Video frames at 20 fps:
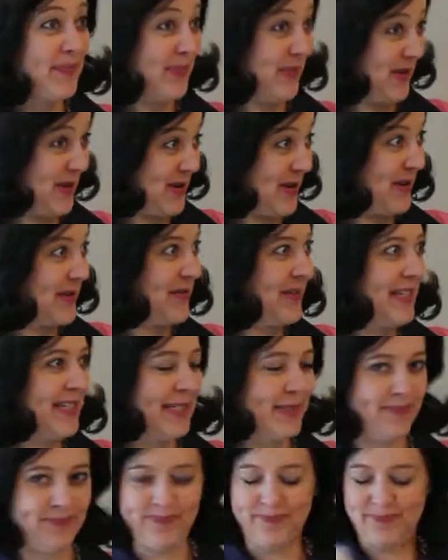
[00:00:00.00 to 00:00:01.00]

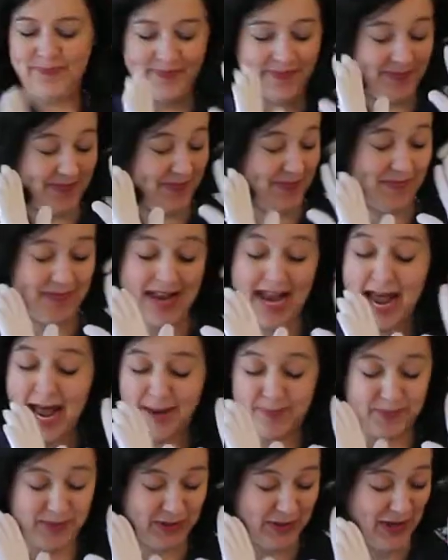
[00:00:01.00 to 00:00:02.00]
Nervous?
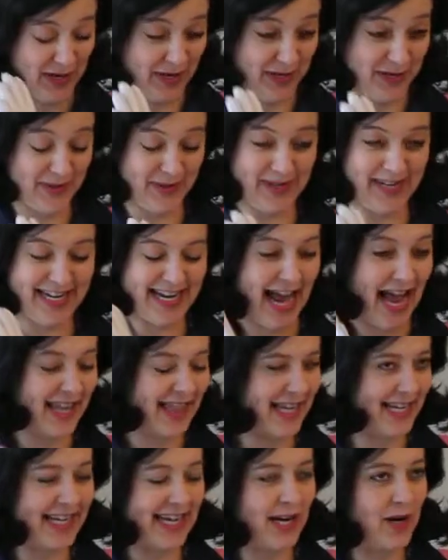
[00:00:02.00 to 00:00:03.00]
Absolutely. I
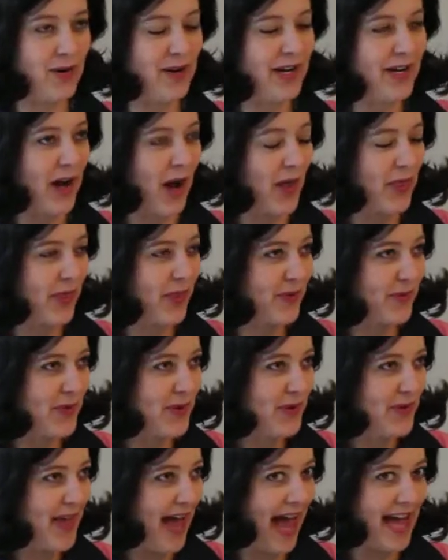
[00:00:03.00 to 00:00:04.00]
think I only got through
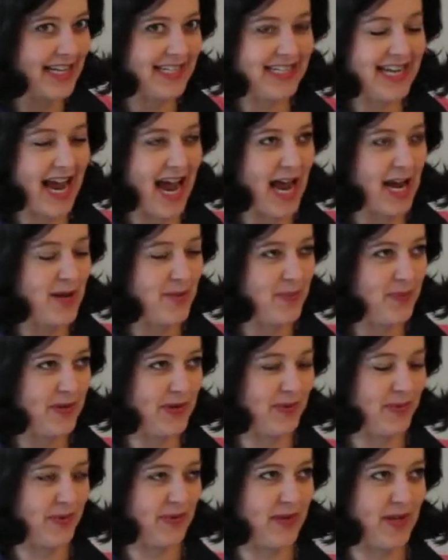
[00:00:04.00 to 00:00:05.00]
that
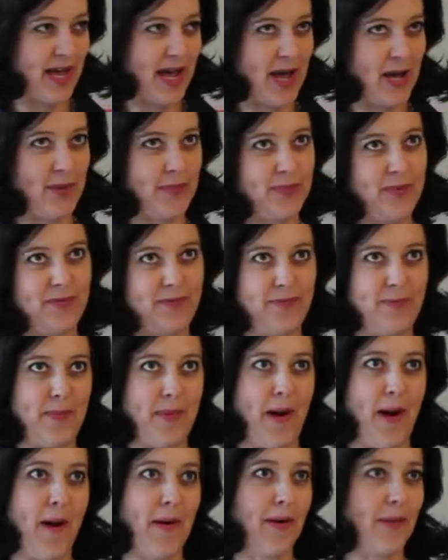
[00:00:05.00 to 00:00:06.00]
taping with the help of
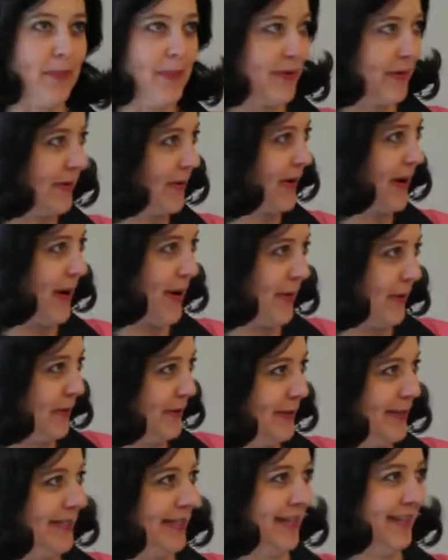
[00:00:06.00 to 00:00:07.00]

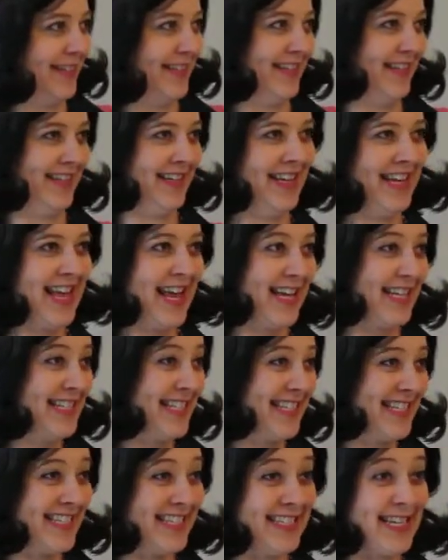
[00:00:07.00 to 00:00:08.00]
Marlboros and
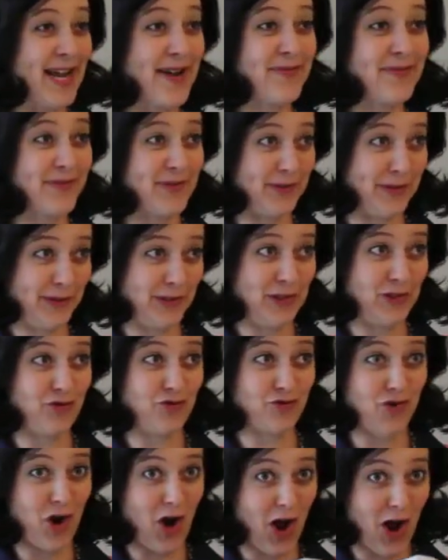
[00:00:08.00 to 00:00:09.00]
several
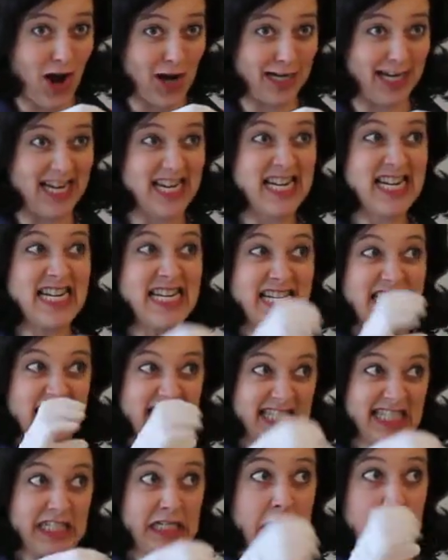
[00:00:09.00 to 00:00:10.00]
strong
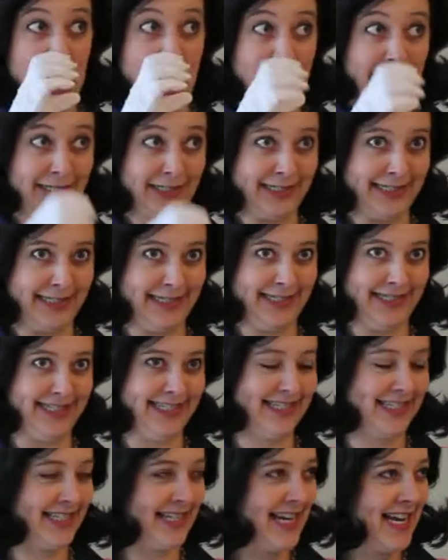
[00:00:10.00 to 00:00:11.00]

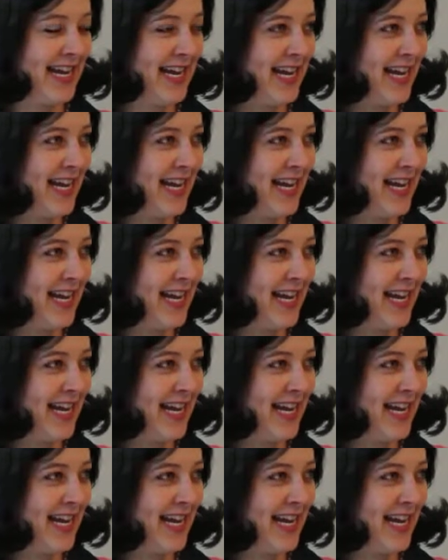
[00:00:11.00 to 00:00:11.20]
scotches.